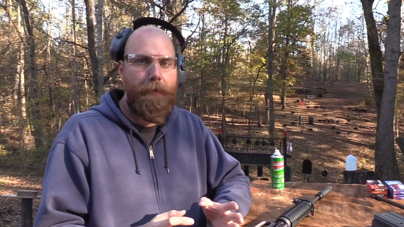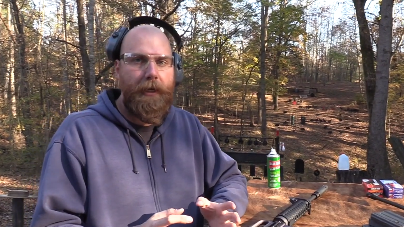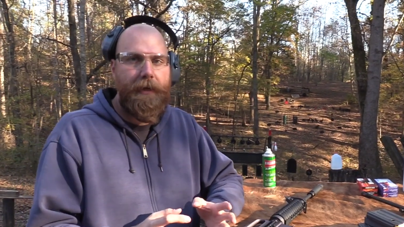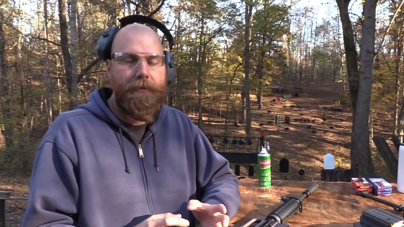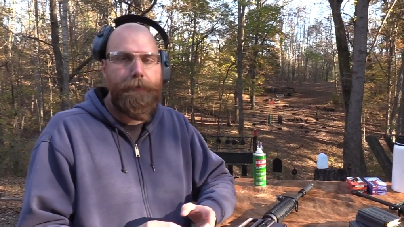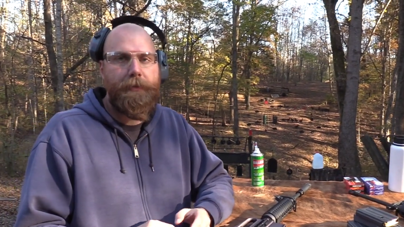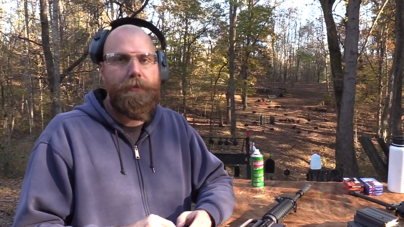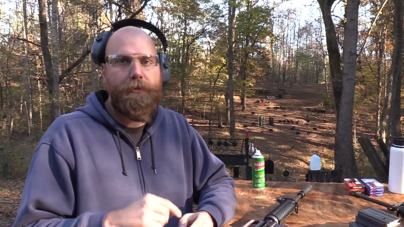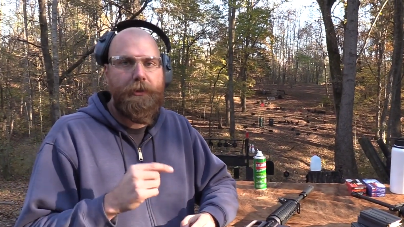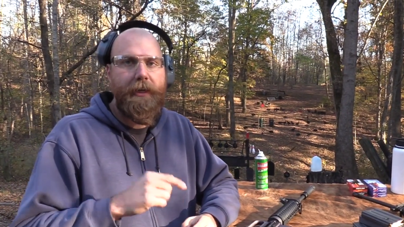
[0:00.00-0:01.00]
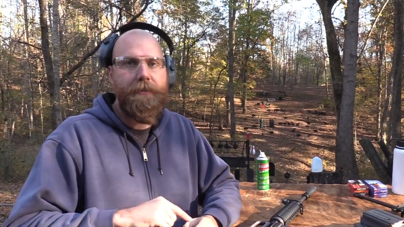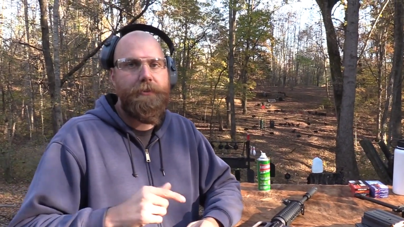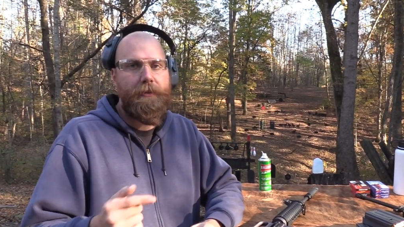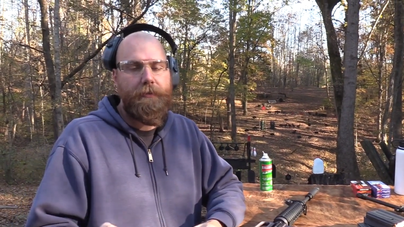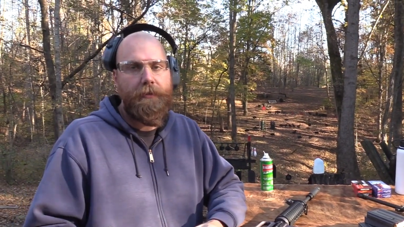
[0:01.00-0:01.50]
blast, but to
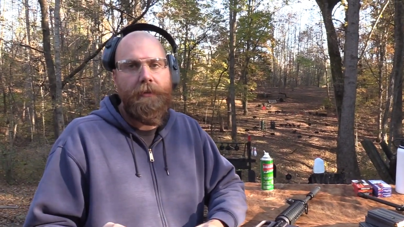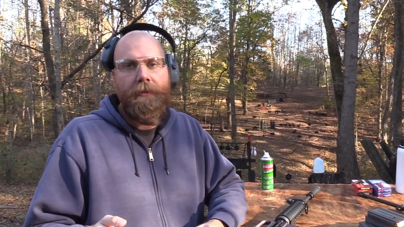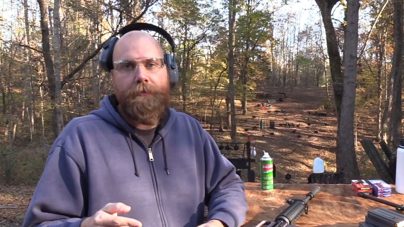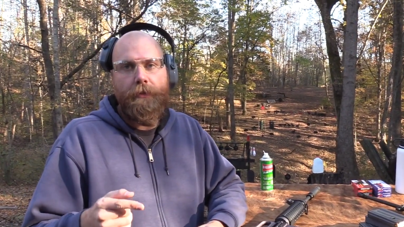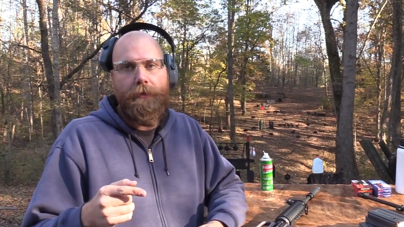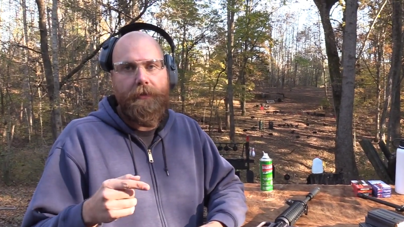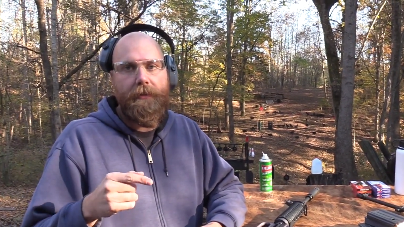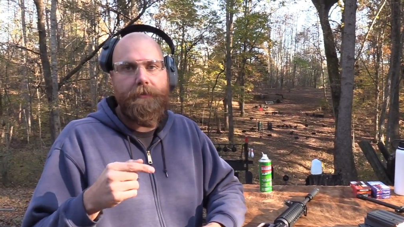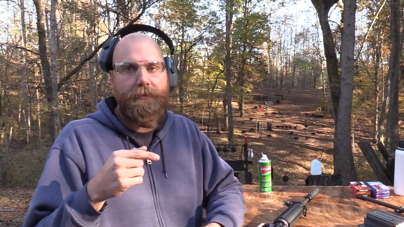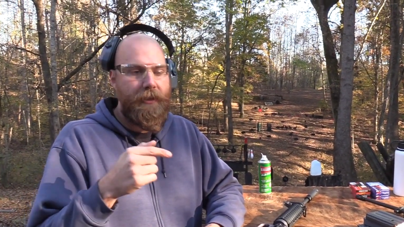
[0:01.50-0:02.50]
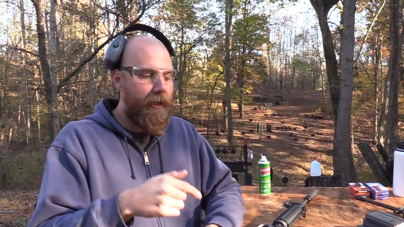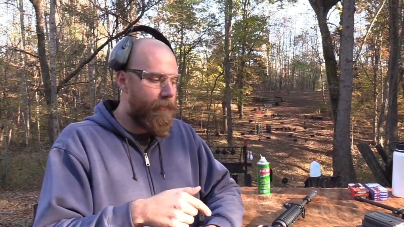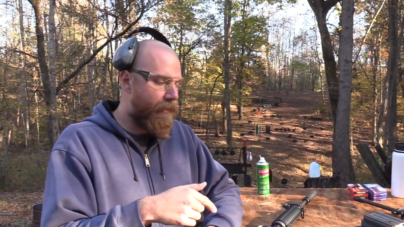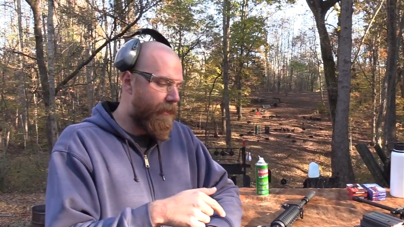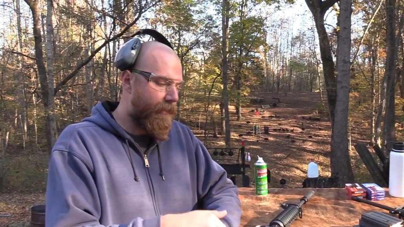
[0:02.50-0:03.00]
change it so it didn't
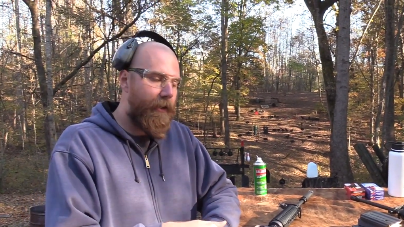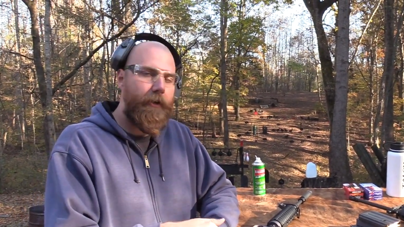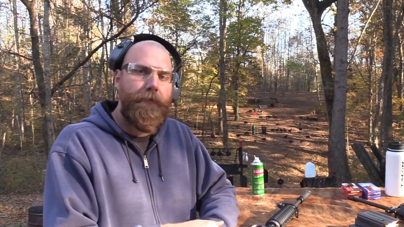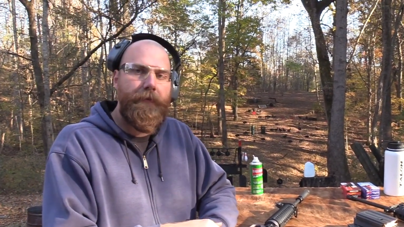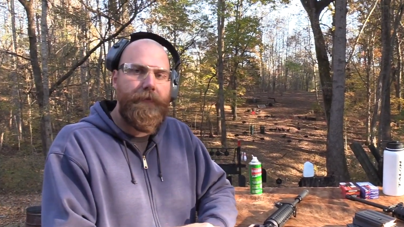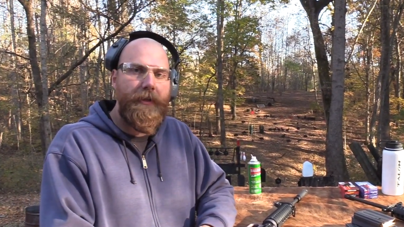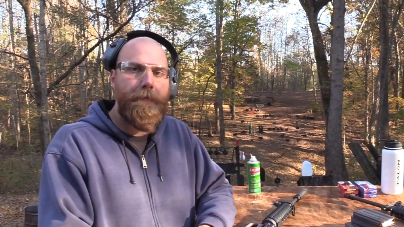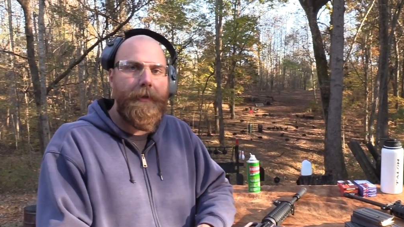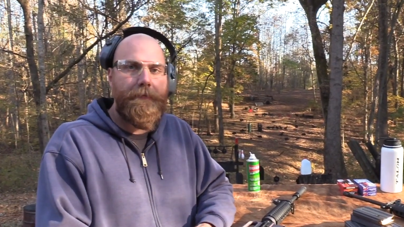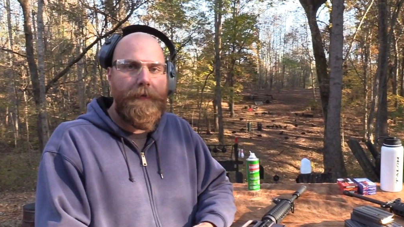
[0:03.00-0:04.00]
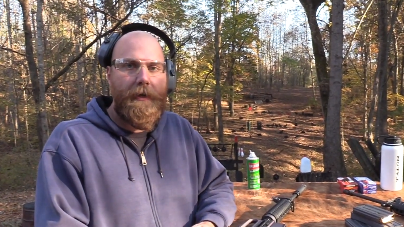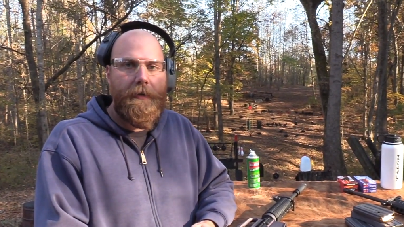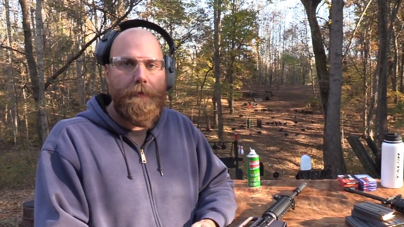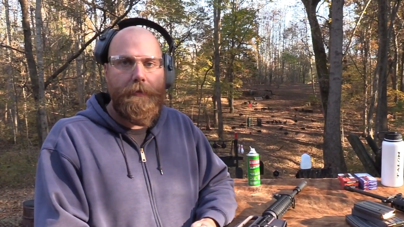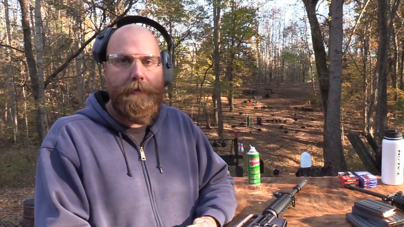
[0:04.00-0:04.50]
sound like an AR-15 being
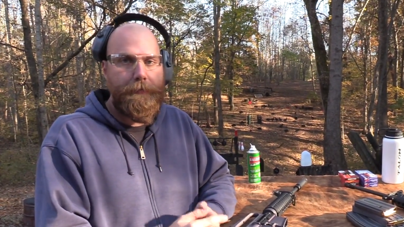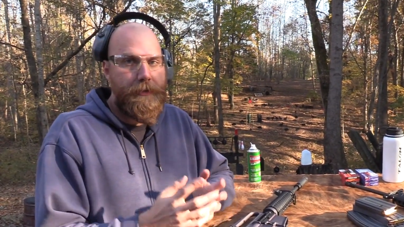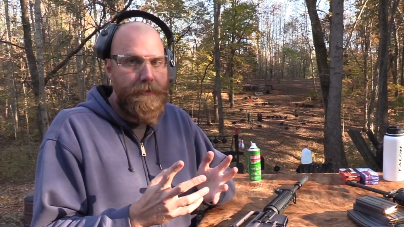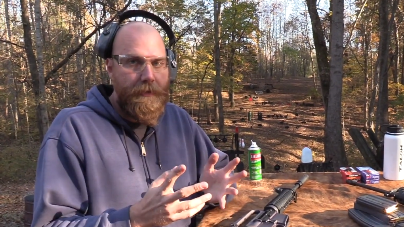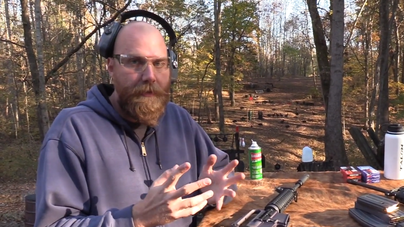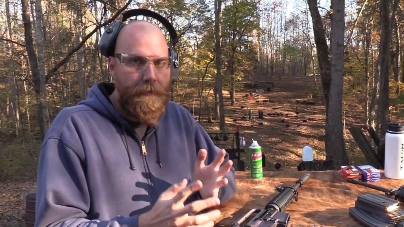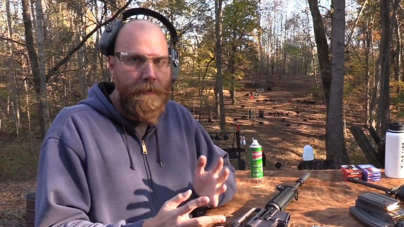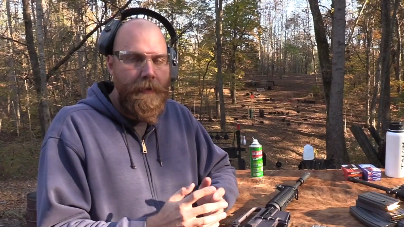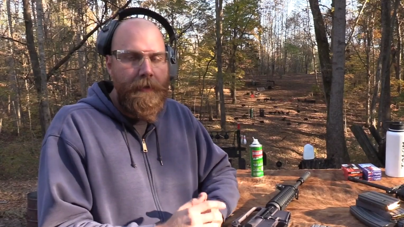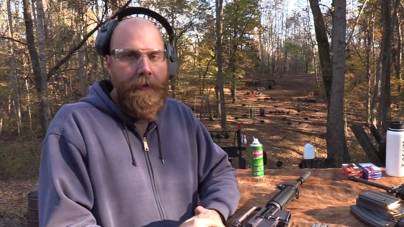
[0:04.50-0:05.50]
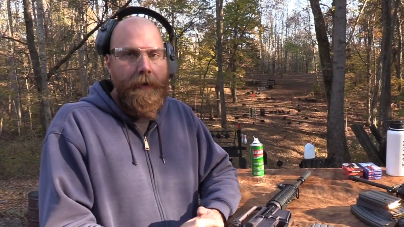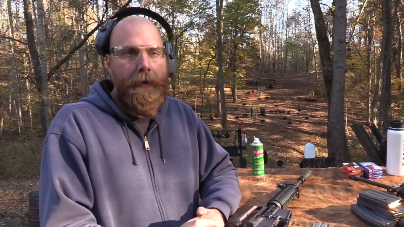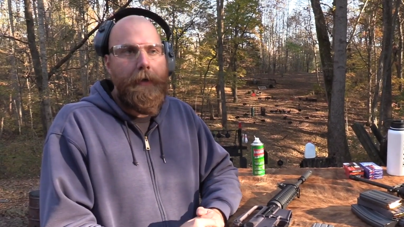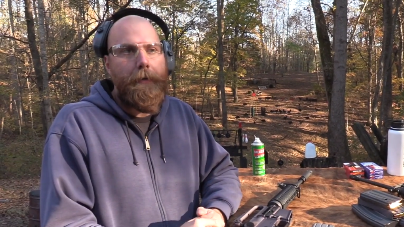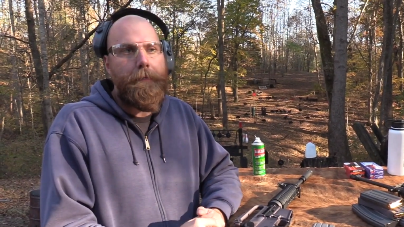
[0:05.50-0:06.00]
fired or an M16,
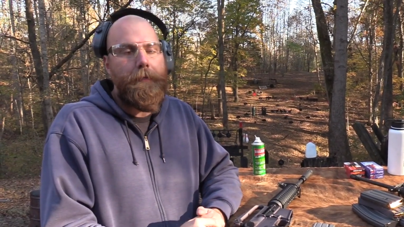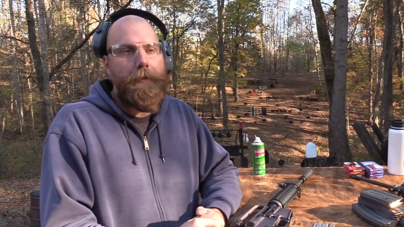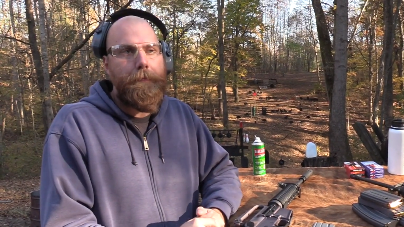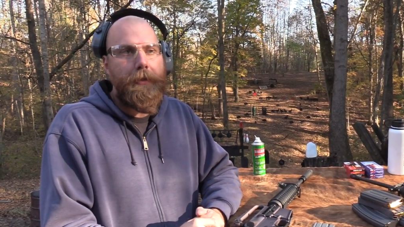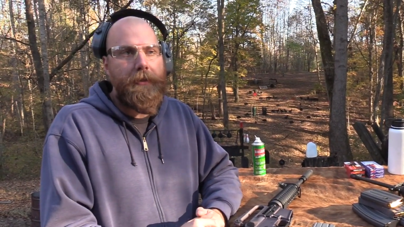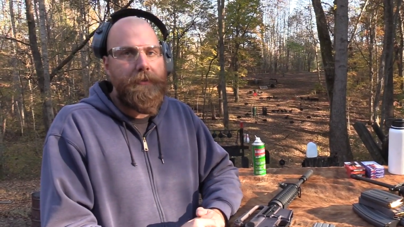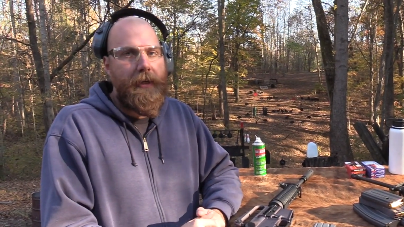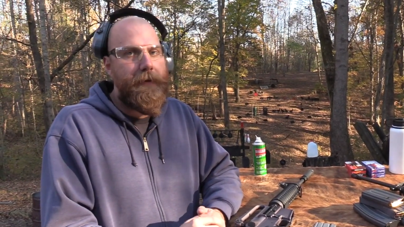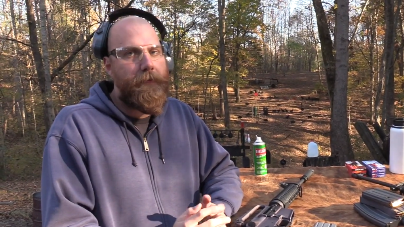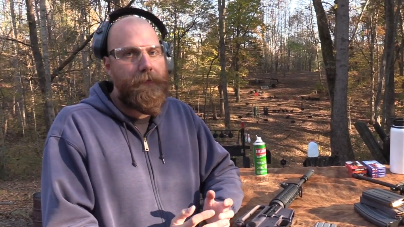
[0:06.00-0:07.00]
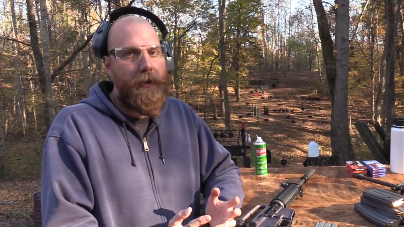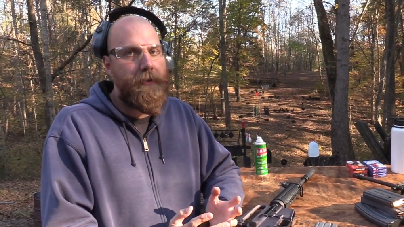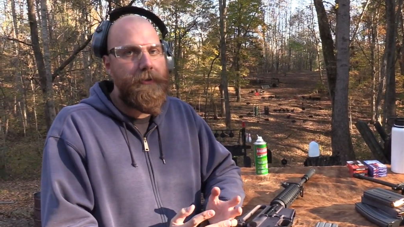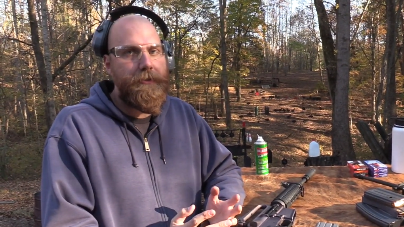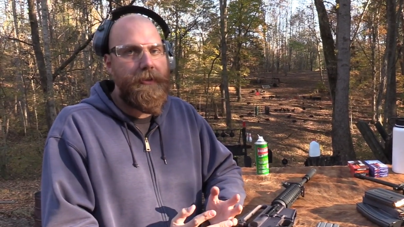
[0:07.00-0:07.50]
um, because they have a
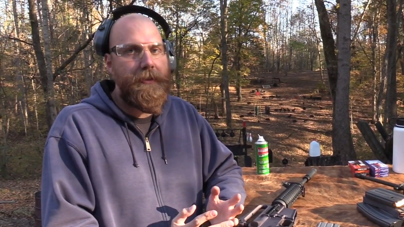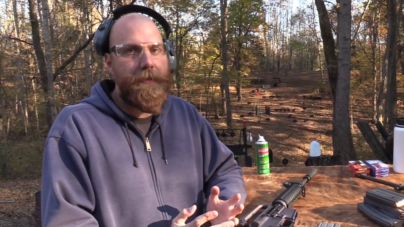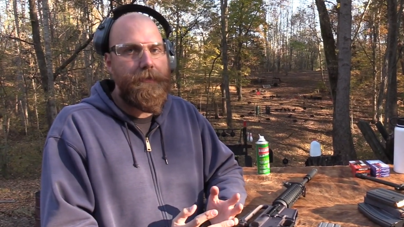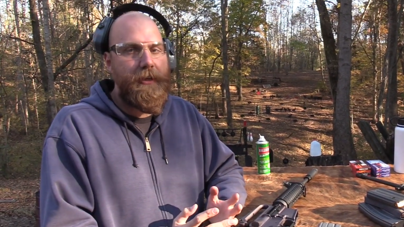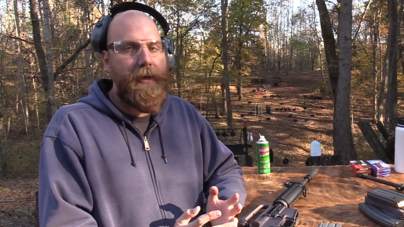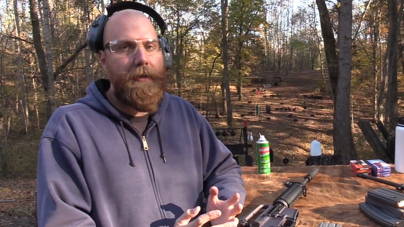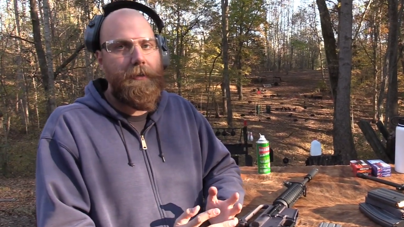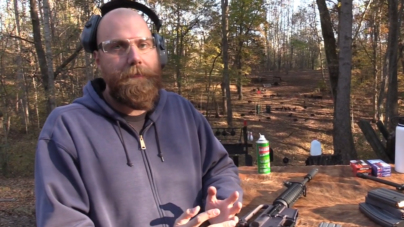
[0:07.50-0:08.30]
very distinctive sound.